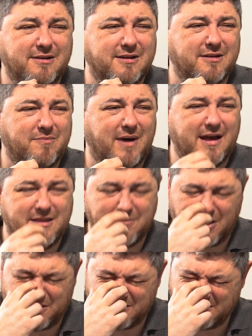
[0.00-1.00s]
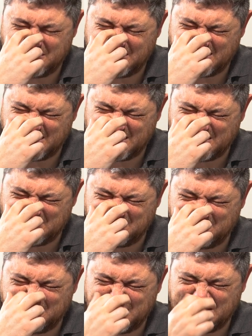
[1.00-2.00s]
You can buy them on,
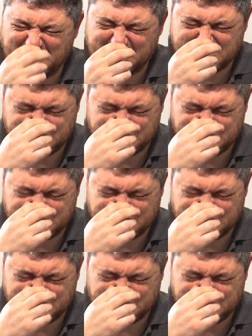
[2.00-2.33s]
I think it's